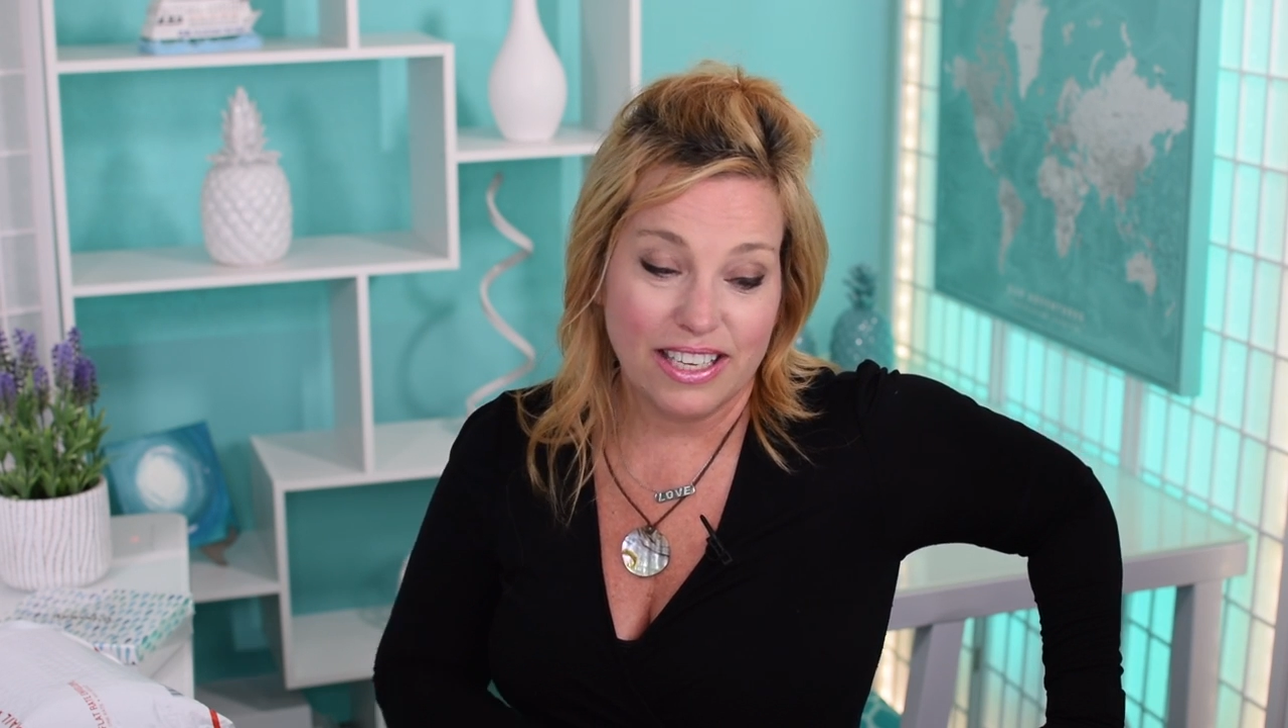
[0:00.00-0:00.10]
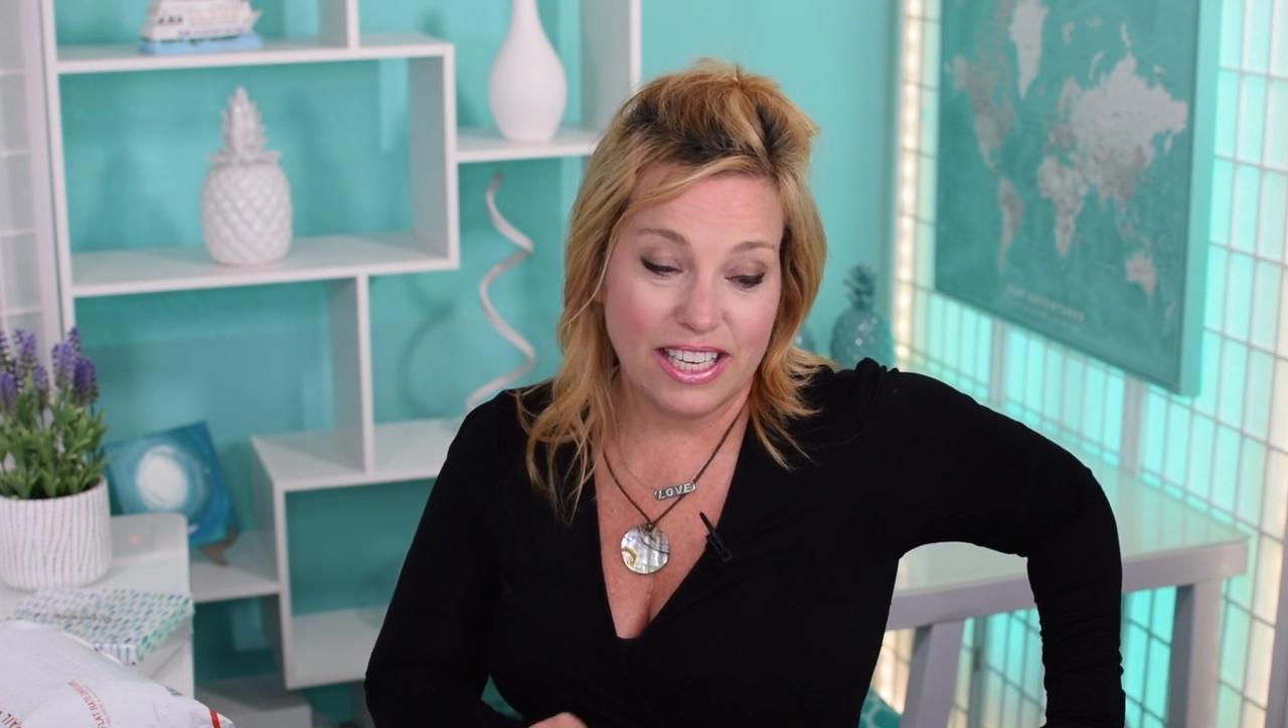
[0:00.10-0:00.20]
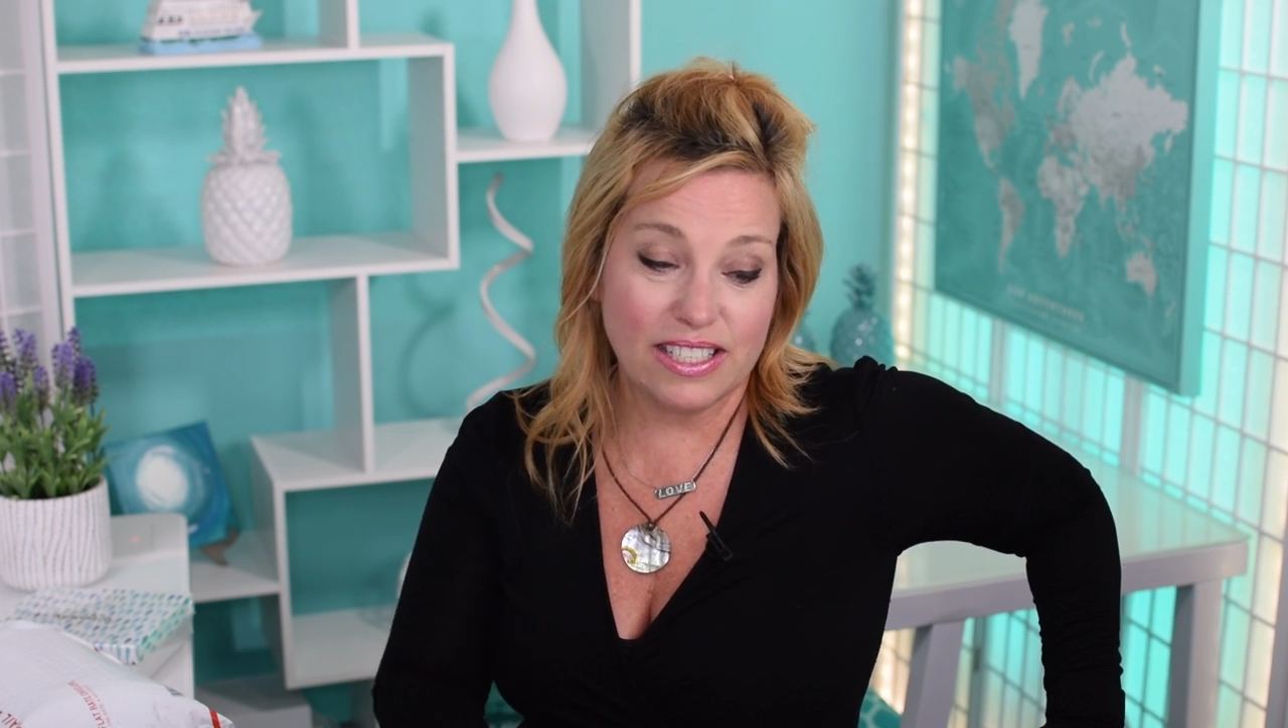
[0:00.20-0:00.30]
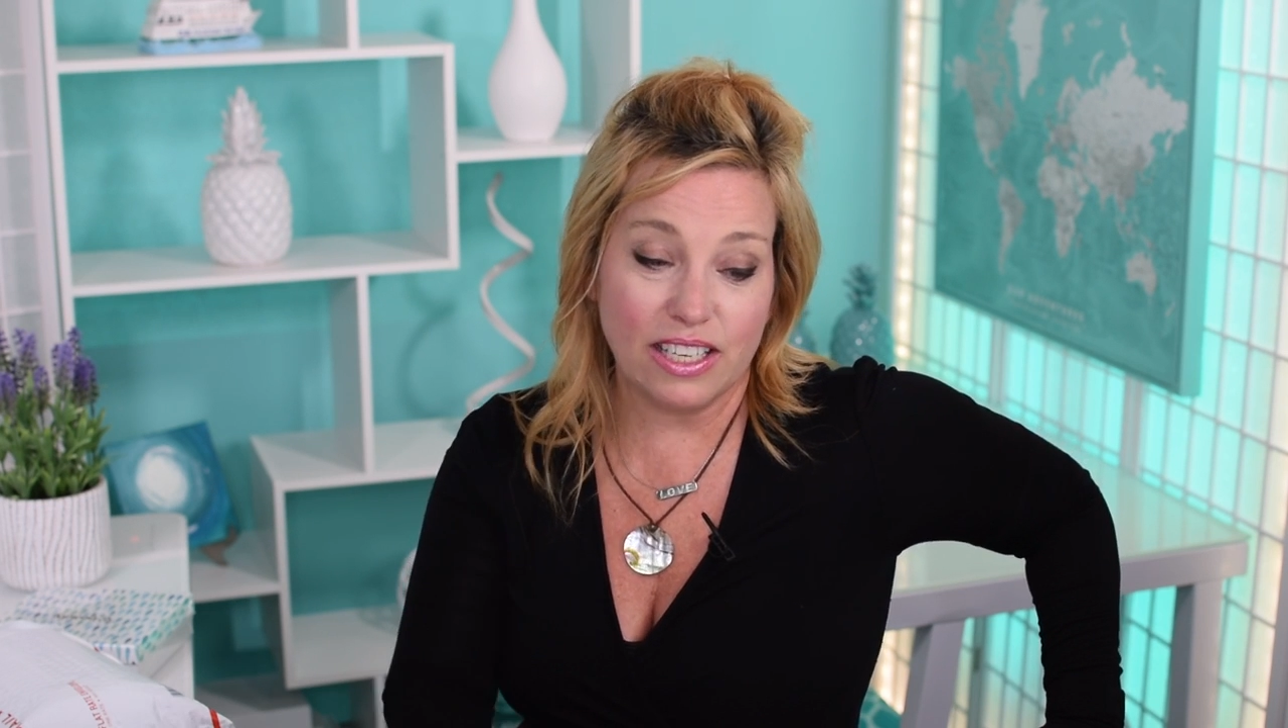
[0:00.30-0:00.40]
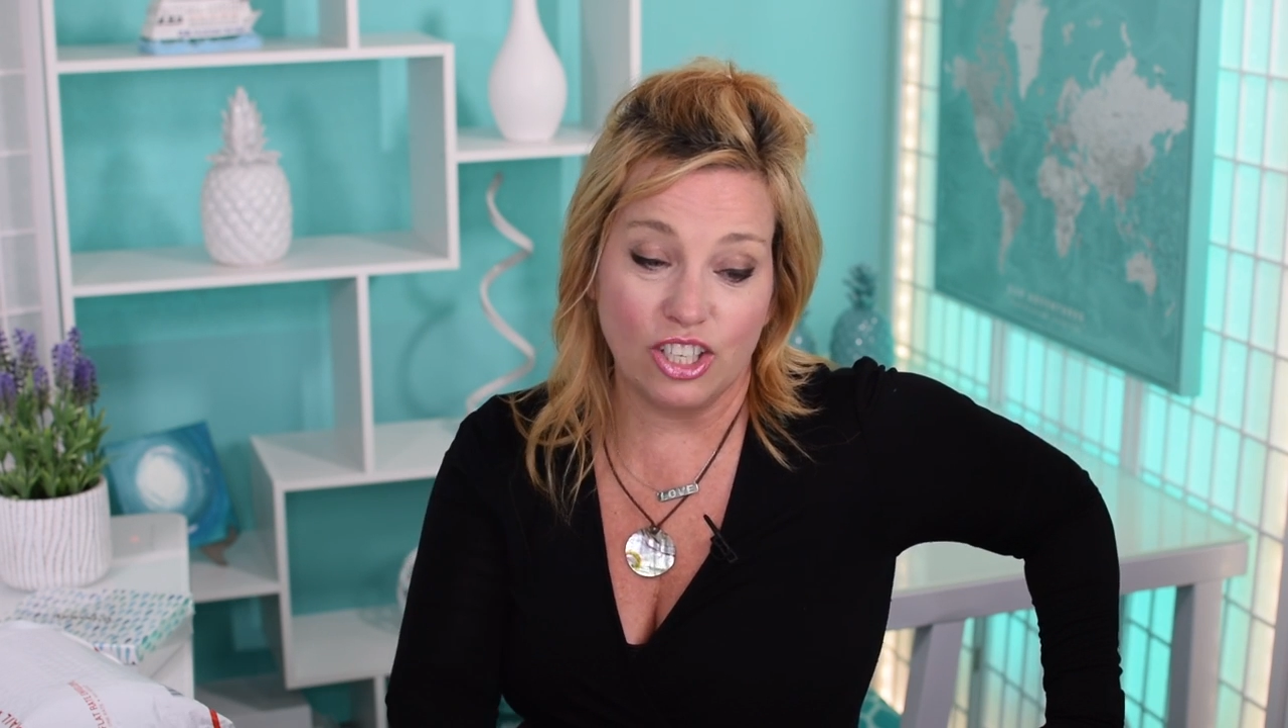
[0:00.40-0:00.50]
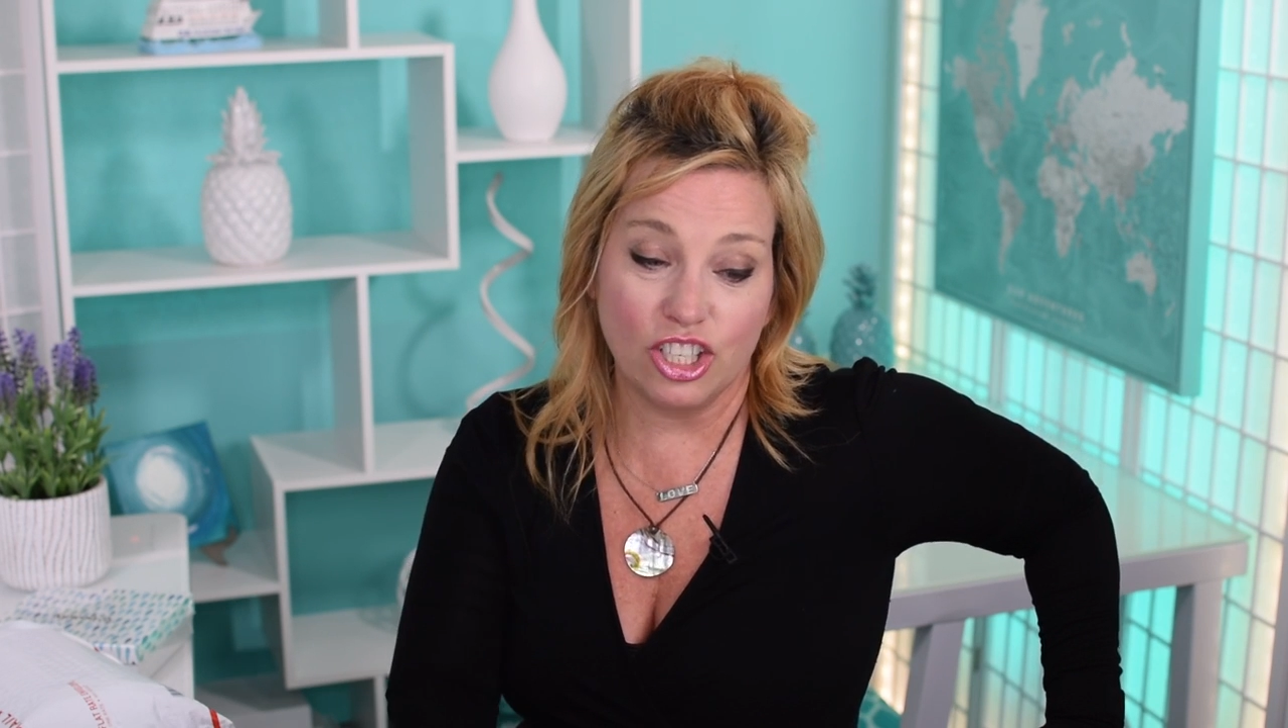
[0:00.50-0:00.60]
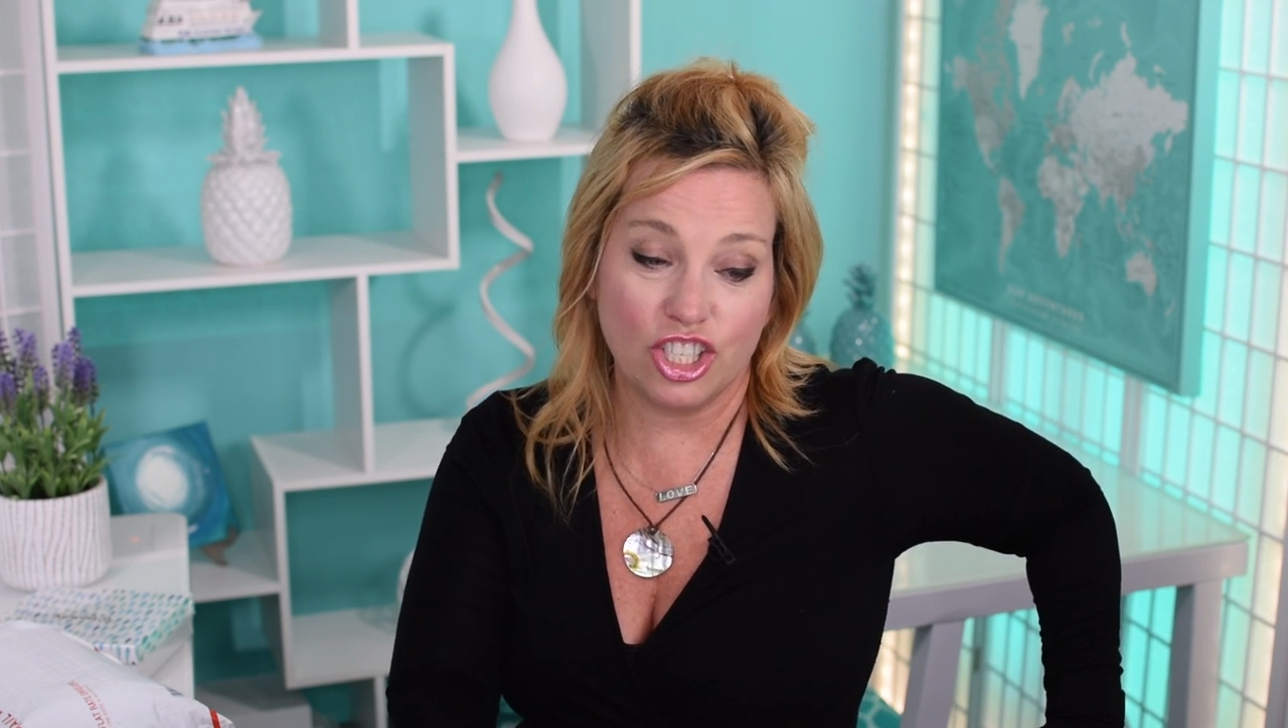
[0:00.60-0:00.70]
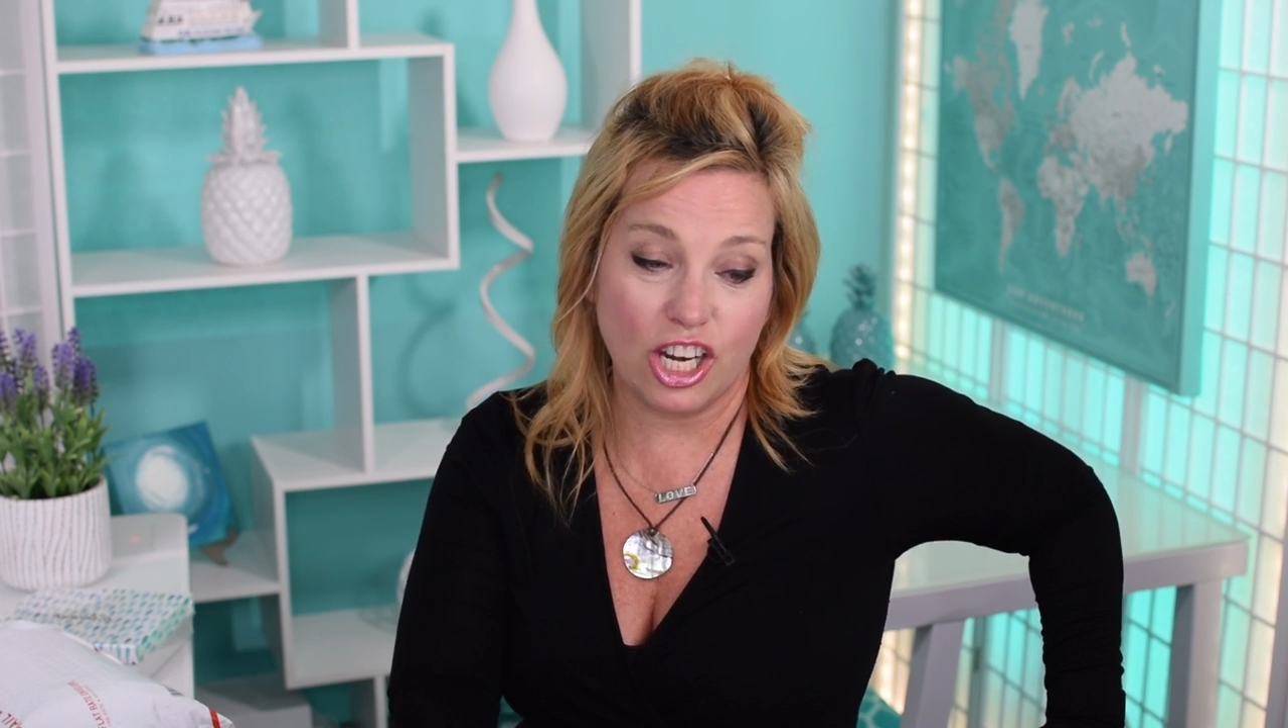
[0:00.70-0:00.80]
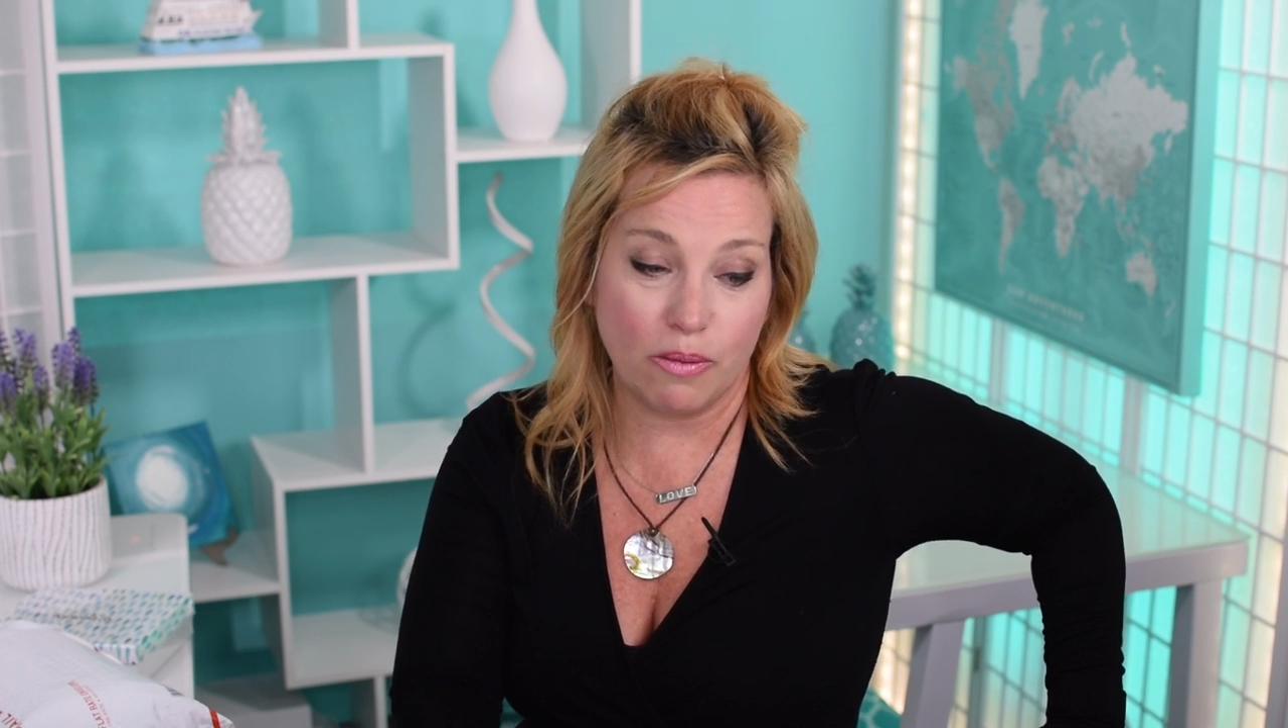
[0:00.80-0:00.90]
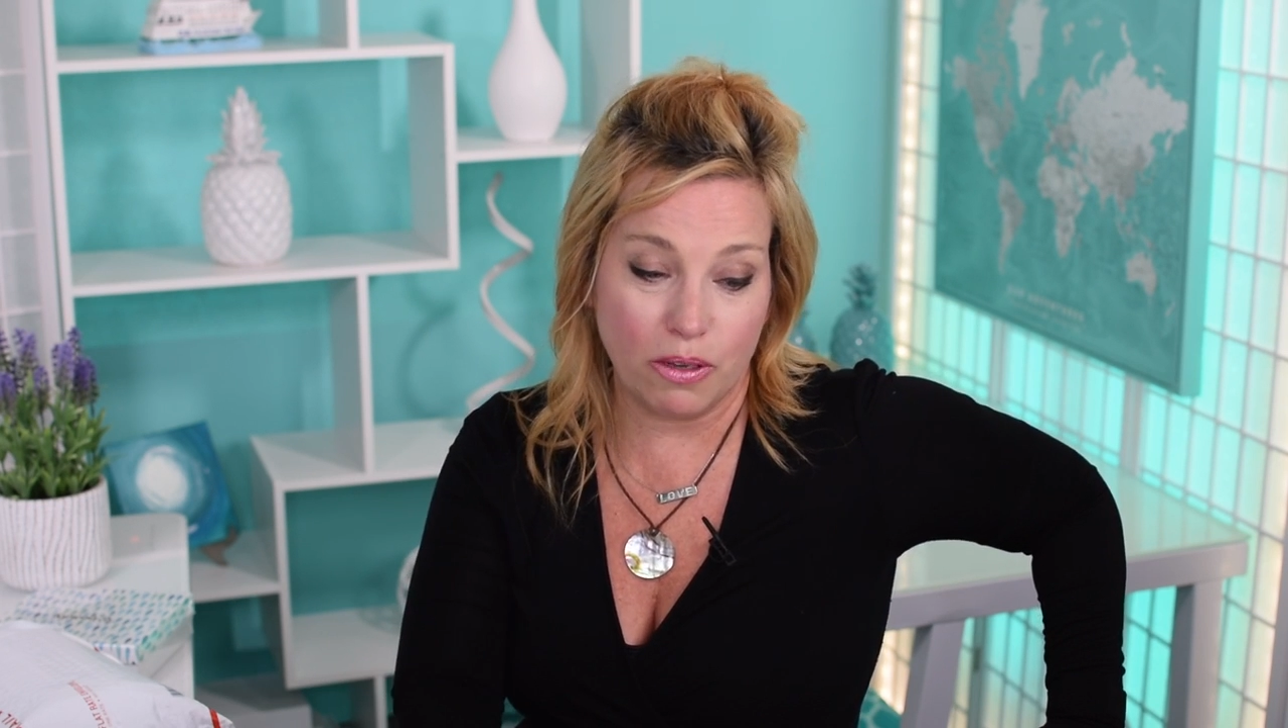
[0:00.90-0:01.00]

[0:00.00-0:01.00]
in good shape.